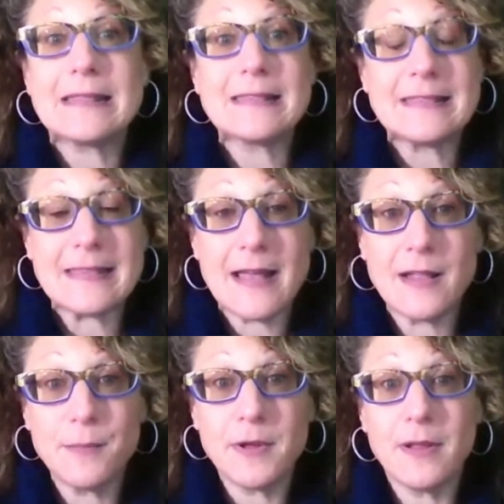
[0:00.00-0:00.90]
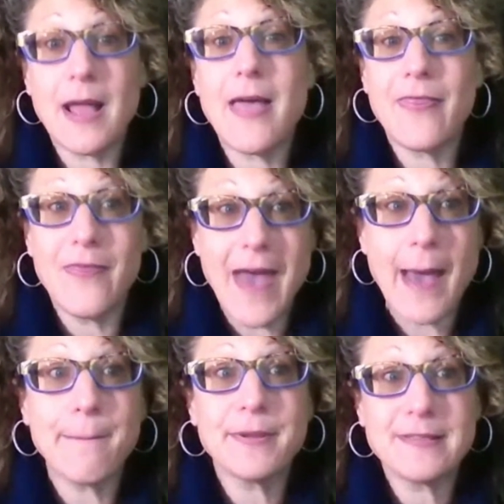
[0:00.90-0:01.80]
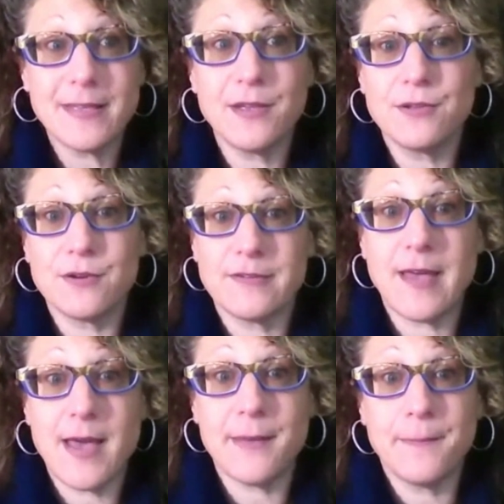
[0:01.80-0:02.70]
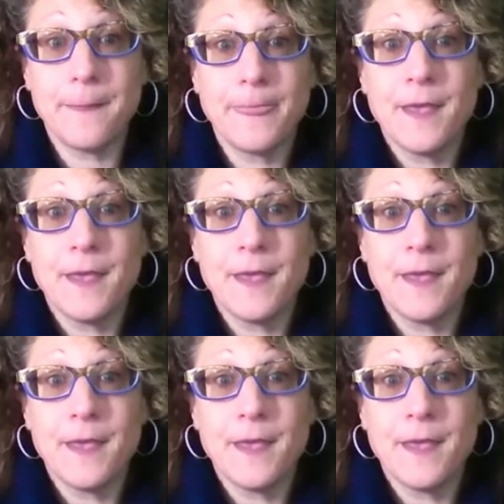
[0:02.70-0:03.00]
and saleable at that particular time.